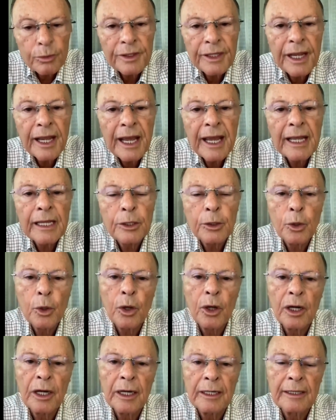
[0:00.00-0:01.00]
So,
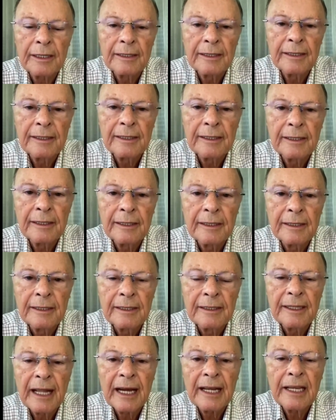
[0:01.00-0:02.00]

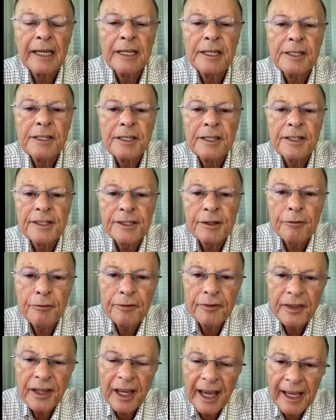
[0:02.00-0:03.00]
why the devil
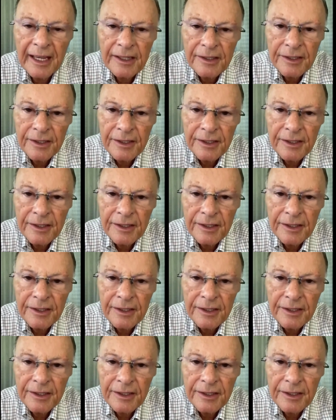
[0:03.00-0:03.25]
stays